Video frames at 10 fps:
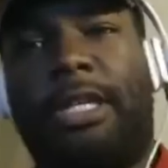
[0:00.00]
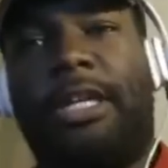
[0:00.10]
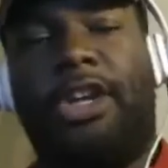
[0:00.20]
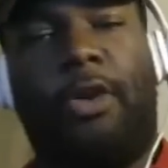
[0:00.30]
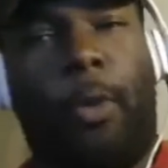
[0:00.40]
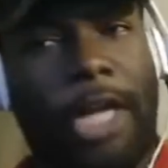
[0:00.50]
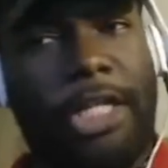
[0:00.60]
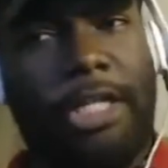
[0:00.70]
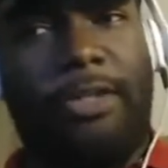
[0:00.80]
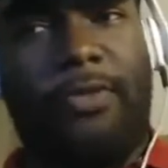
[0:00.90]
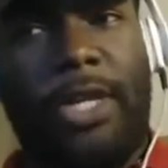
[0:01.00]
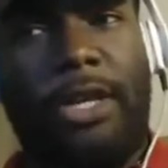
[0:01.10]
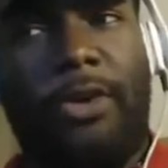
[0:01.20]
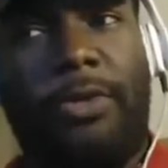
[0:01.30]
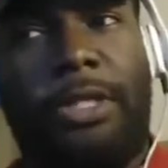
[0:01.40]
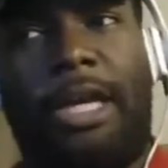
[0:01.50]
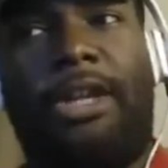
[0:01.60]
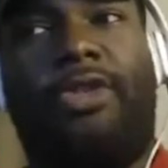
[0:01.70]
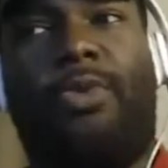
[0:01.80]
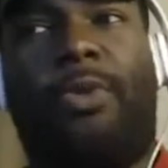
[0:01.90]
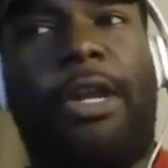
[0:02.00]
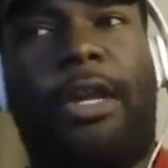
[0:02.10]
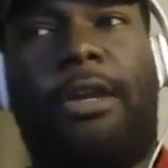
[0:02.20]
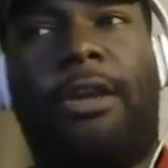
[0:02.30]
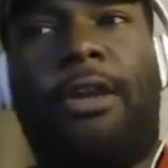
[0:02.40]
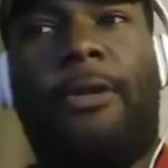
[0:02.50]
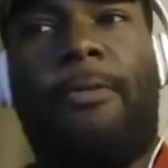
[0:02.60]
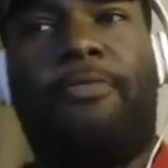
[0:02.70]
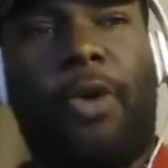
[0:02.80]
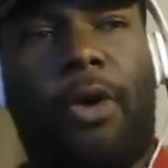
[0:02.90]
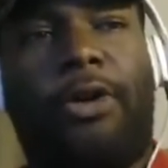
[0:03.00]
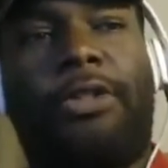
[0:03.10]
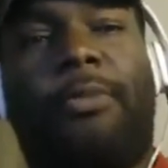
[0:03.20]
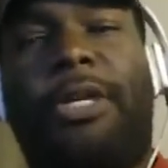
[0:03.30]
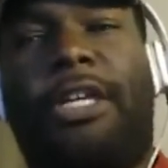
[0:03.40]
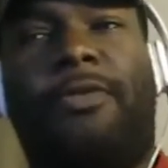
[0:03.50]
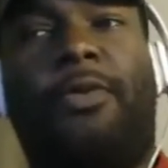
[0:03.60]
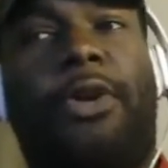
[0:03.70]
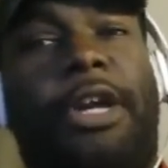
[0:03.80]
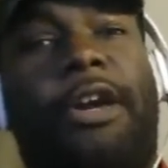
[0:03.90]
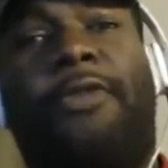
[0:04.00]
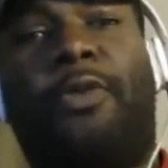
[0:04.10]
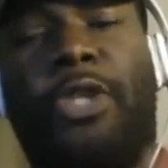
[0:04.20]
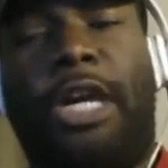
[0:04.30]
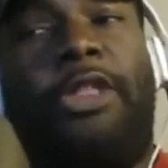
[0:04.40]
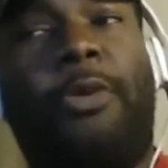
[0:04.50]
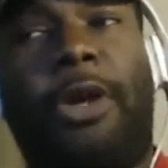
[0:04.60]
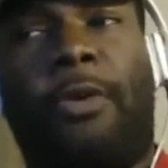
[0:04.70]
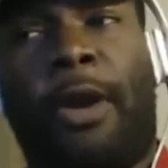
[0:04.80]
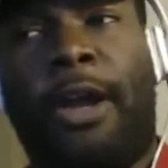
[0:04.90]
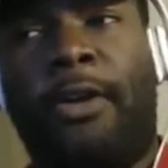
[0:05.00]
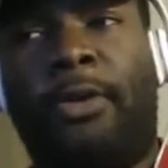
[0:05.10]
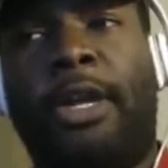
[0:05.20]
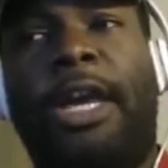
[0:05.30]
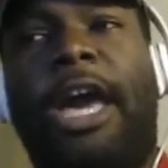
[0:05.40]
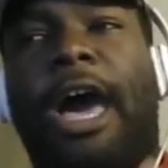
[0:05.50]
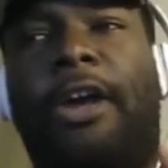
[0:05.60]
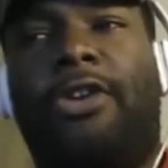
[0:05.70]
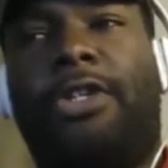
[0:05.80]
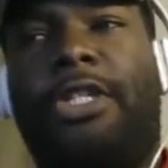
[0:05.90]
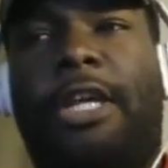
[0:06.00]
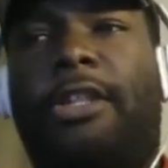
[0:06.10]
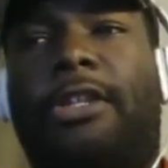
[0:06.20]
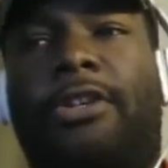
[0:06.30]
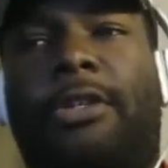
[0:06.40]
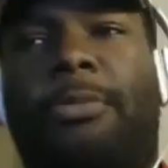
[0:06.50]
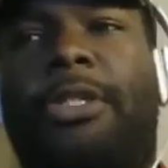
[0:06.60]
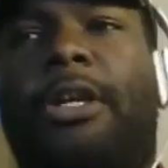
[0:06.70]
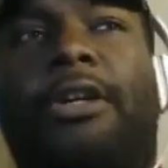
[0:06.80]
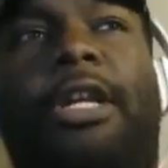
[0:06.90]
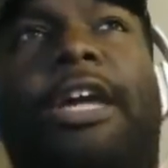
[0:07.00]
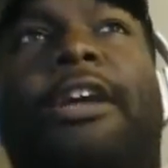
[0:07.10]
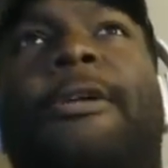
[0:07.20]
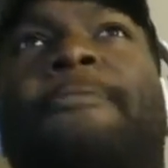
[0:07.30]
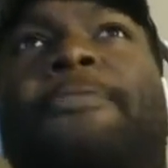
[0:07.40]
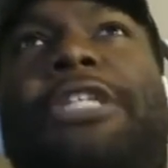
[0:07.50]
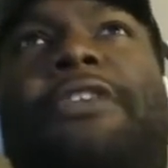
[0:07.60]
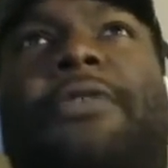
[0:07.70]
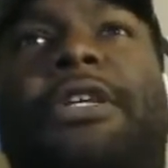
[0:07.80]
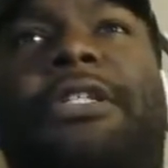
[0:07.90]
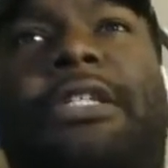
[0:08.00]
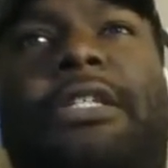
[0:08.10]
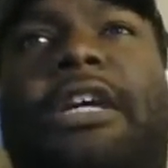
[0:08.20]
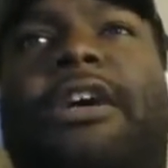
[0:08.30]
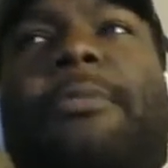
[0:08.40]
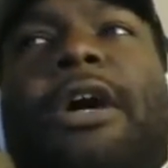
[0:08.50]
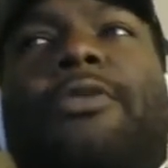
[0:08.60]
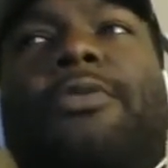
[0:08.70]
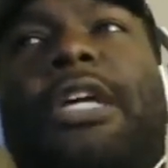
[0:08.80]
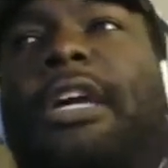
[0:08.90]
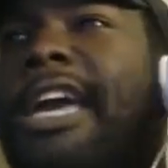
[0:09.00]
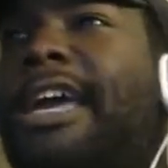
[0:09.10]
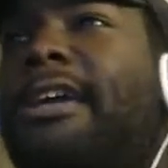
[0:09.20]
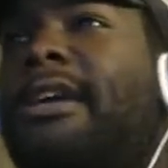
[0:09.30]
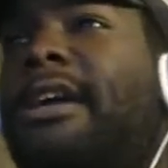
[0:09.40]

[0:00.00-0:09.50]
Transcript: they're watching these videos, and it's running on the PS4. Now, if it were the other way around, I'd understand that there's concern. Like, say, for instance, they come out and was like, hey,